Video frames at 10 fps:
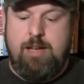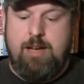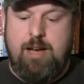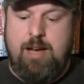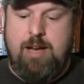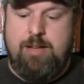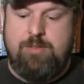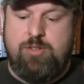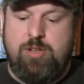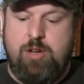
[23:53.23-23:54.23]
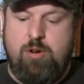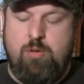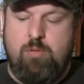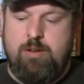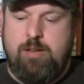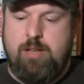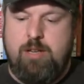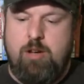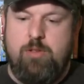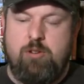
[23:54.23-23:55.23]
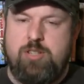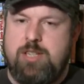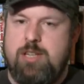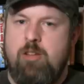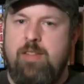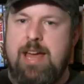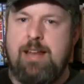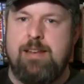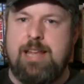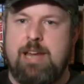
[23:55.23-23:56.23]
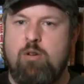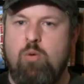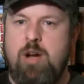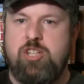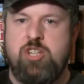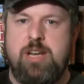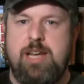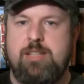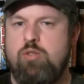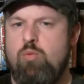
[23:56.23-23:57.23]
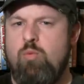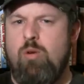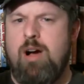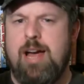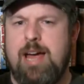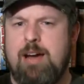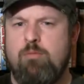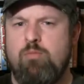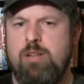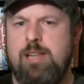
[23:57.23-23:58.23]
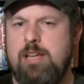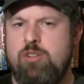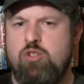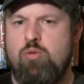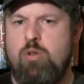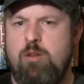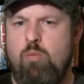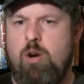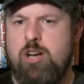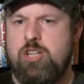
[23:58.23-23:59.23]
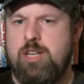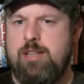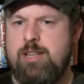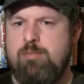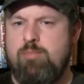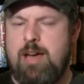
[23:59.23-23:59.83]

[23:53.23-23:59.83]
So, you know, there's still that question as to why I really enjoy watching these.